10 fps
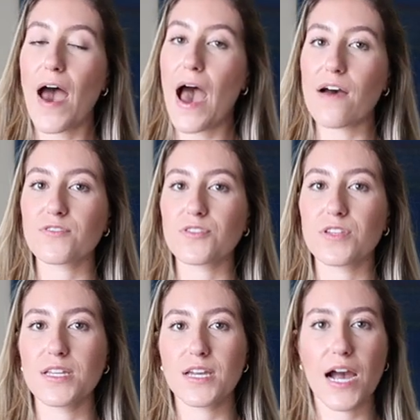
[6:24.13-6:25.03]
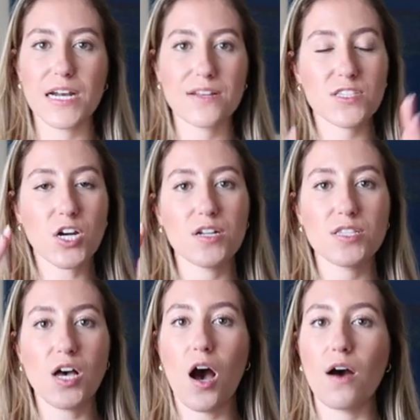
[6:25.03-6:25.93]
after the knee, kind of
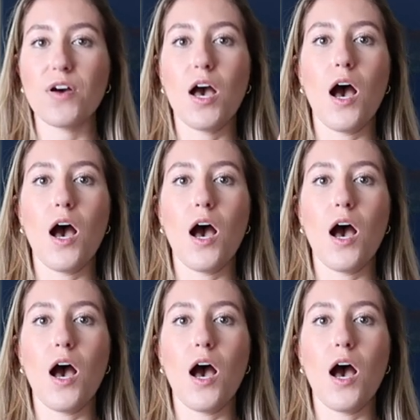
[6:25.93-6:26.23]
starts off